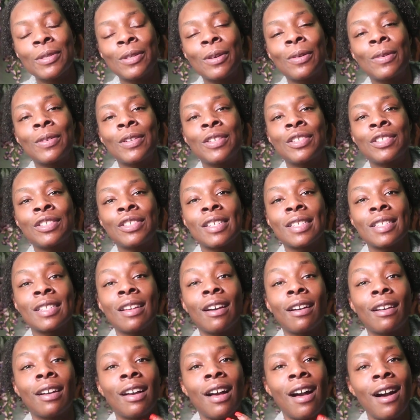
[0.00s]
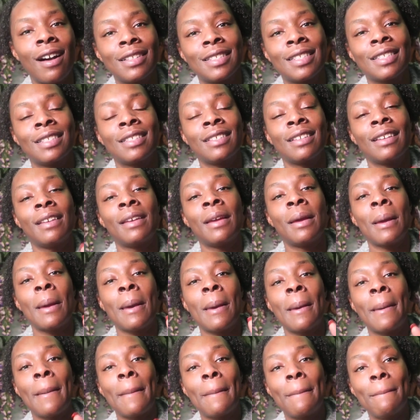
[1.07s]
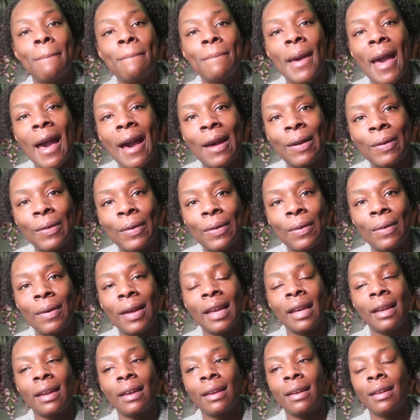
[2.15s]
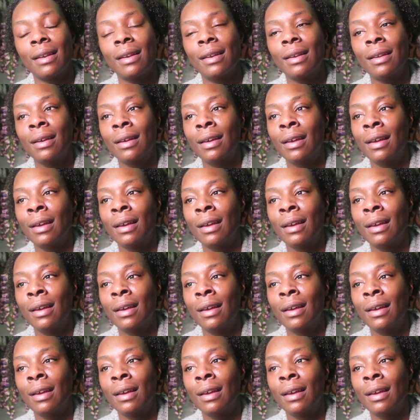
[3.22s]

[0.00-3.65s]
So it's just a constant battle, and